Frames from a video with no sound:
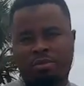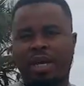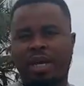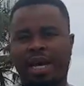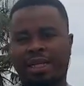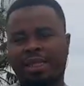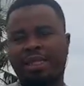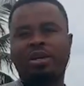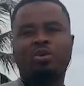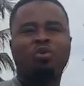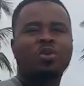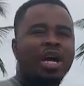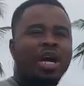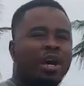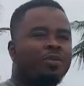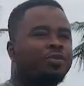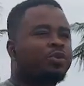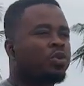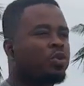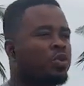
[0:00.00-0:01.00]
I think we
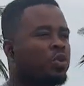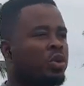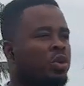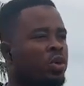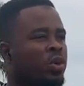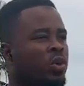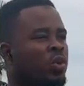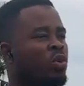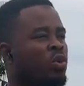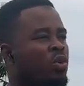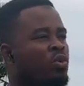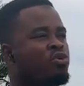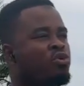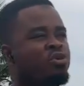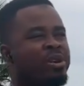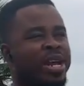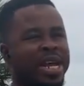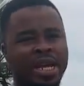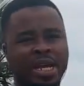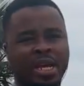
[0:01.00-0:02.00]
have to
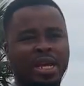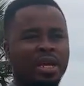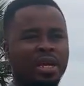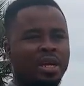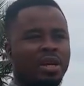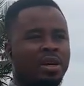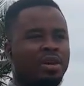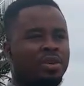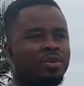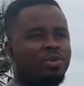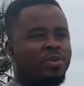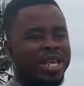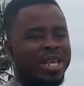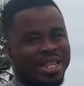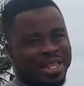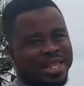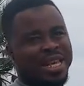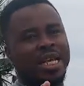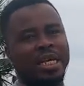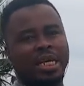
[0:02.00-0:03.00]

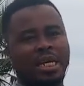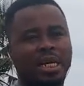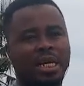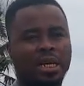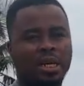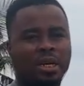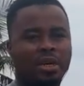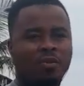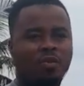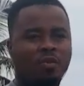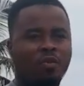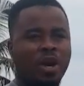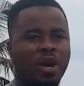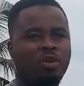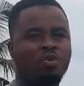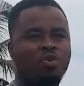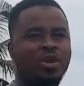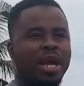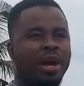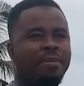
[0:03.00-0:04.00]
rethink
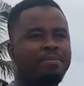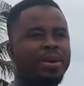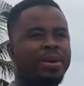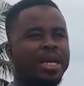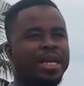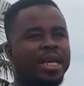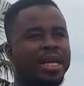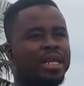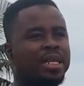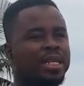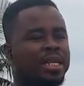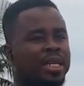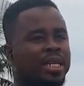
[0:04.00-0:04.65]
when we are making